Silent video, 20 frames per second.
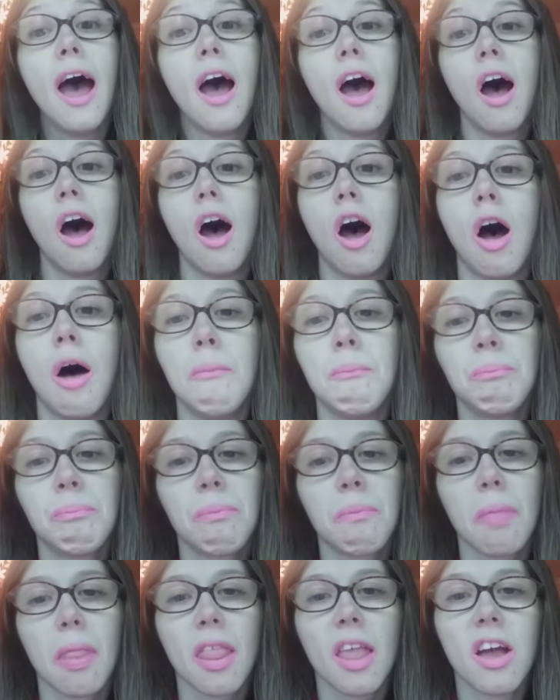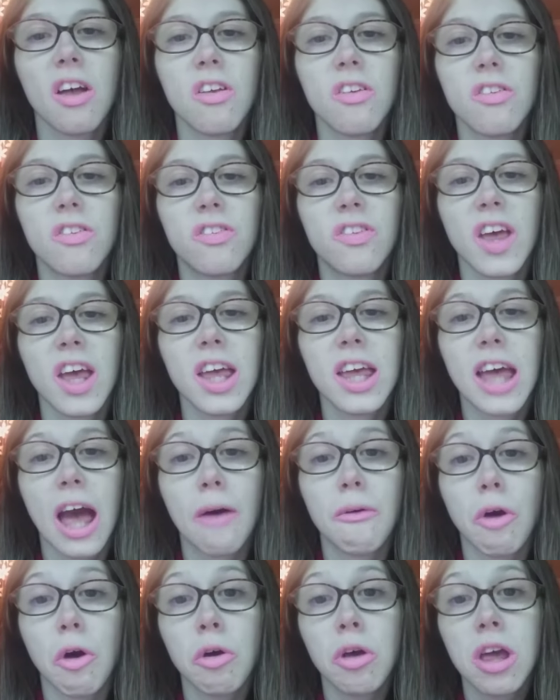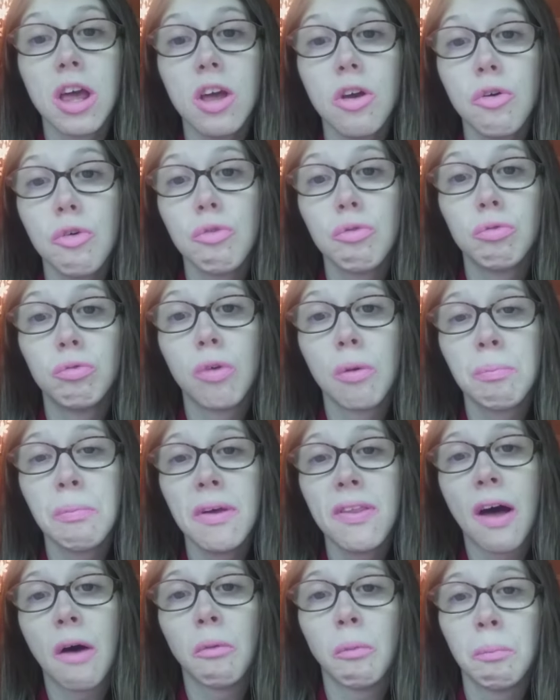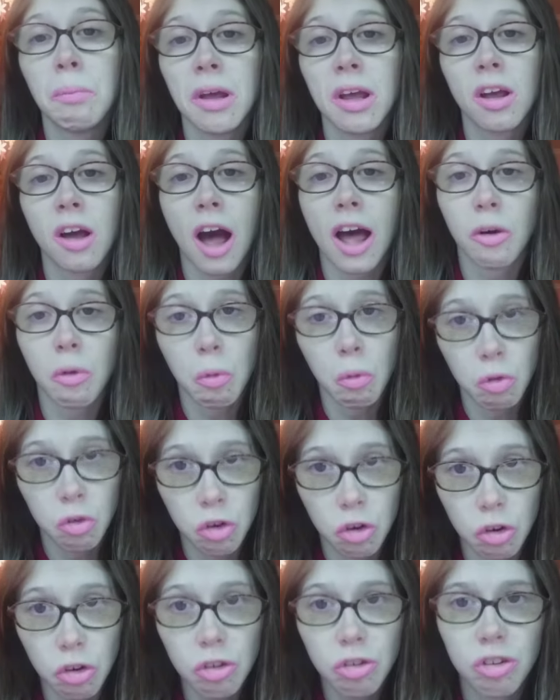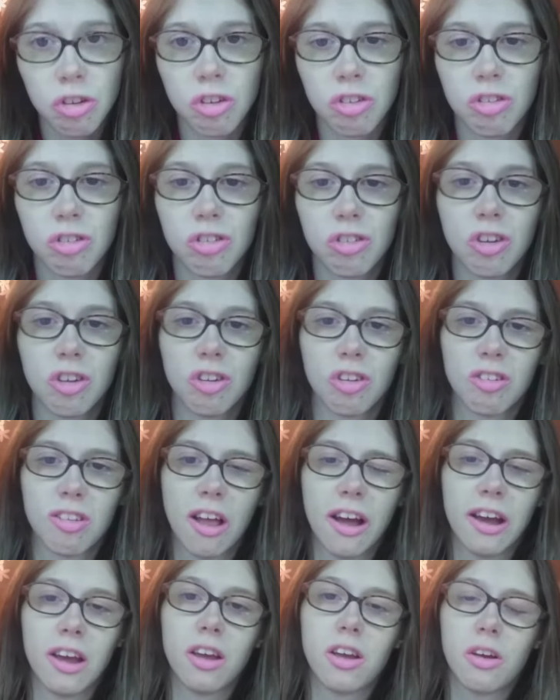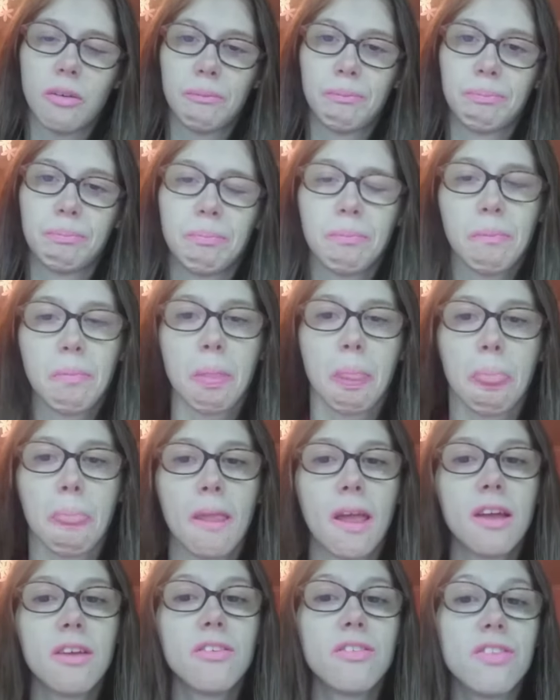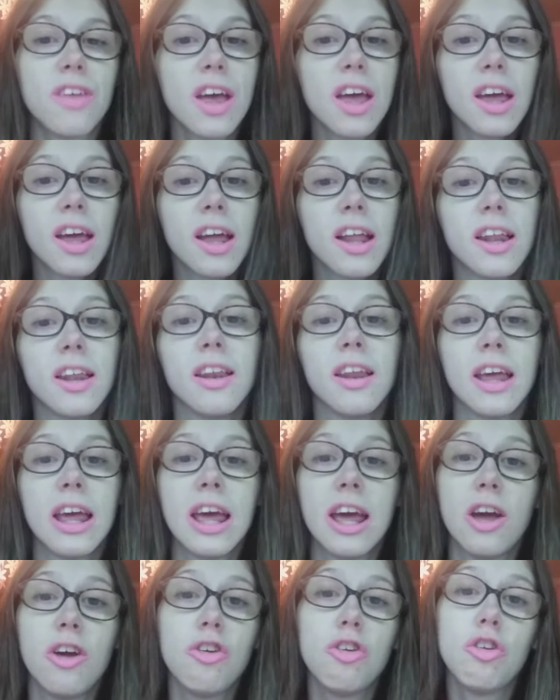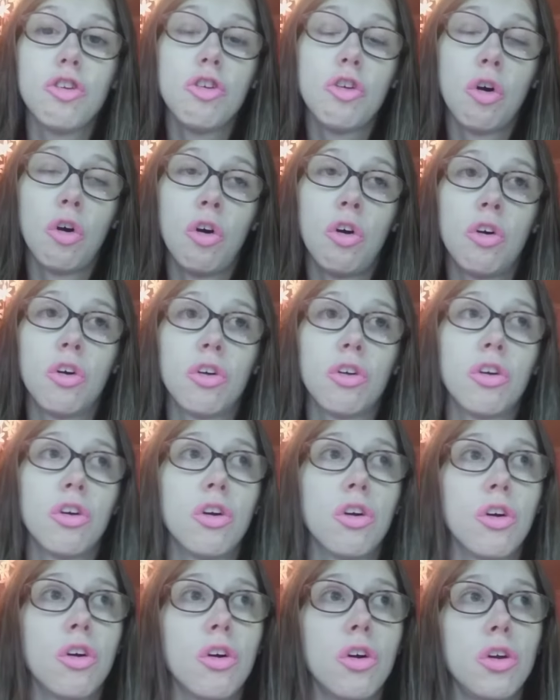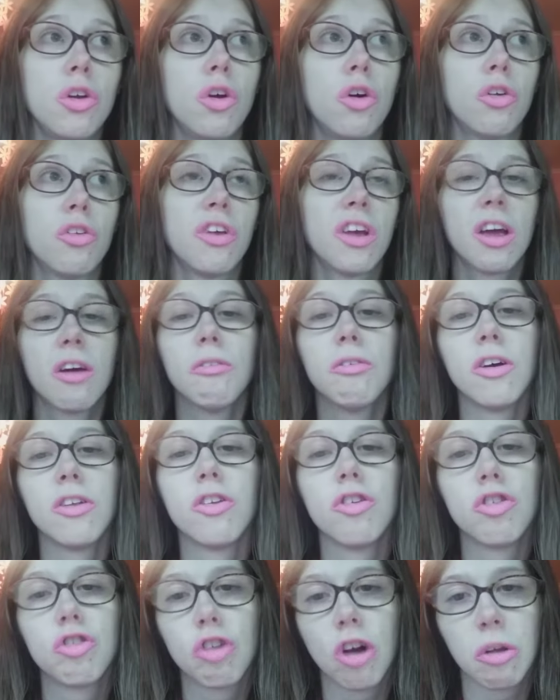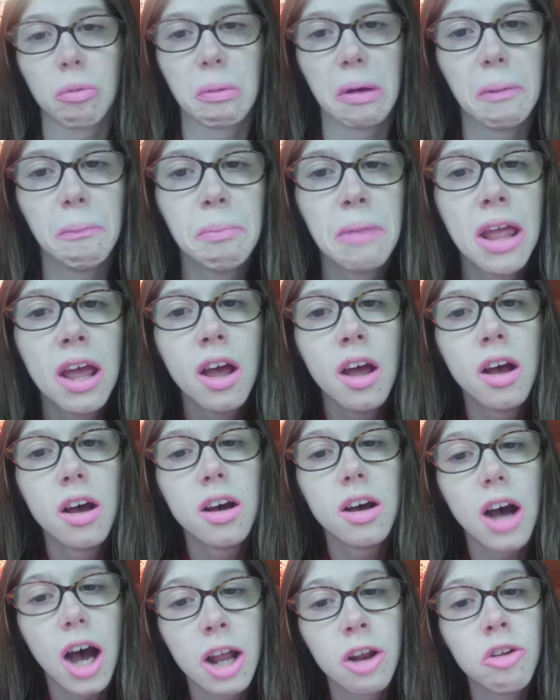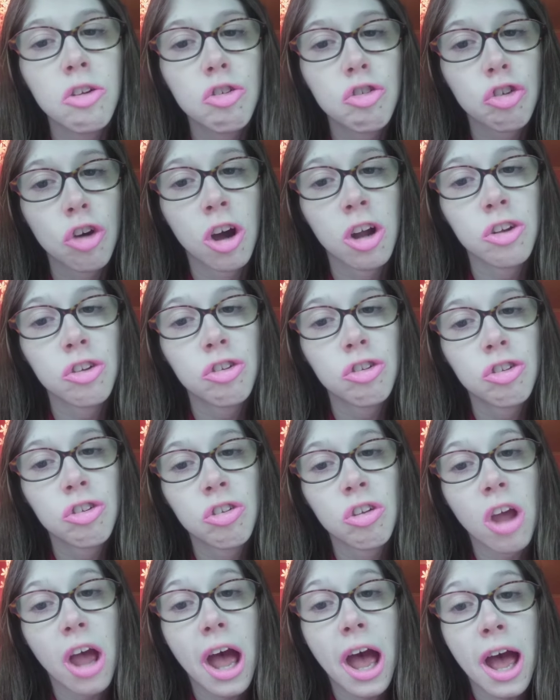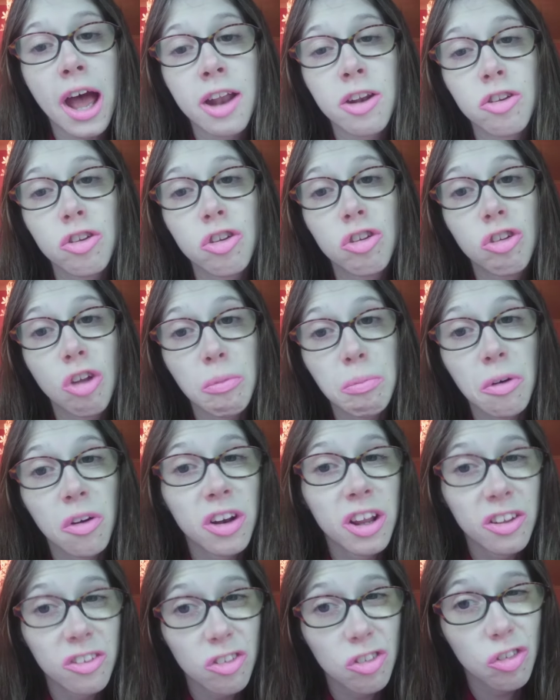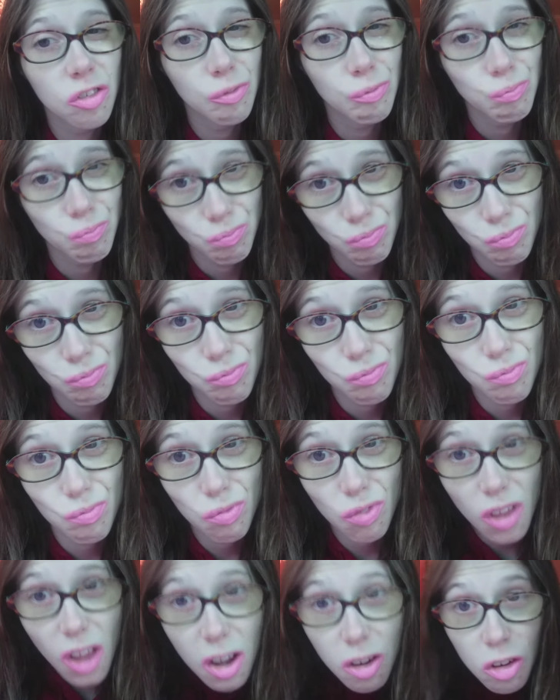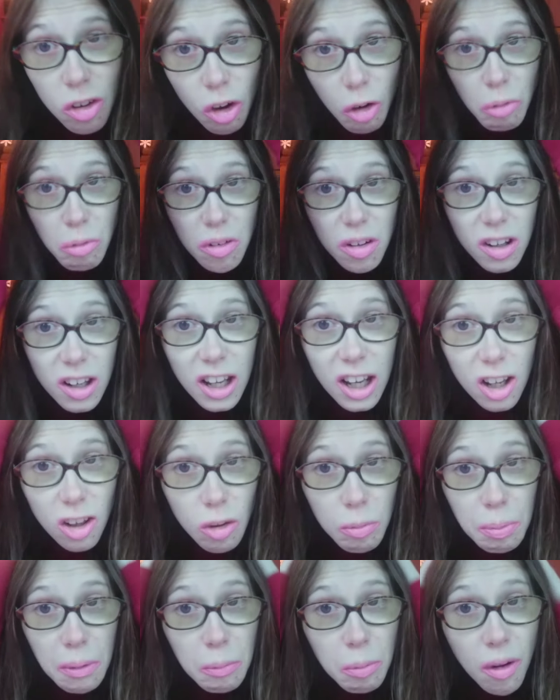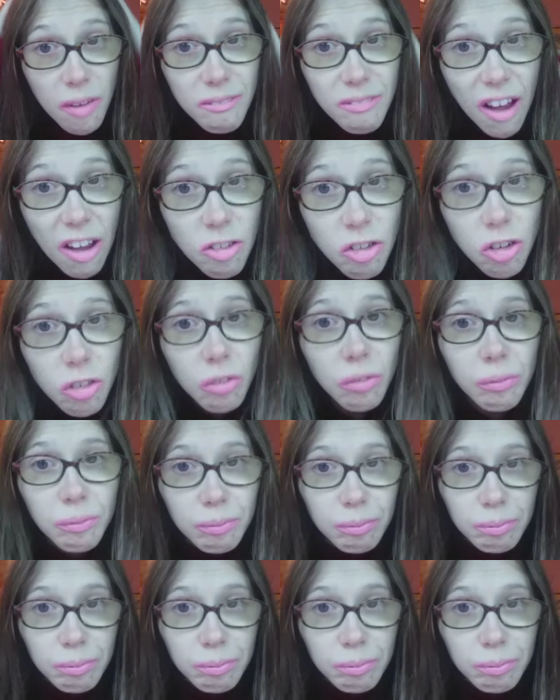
um sing karaoke with me, that will be kinda cool too, to to just like sing and hear your your singing voices. Trust me. I don't judge. And to be honest, you don't need to be professional.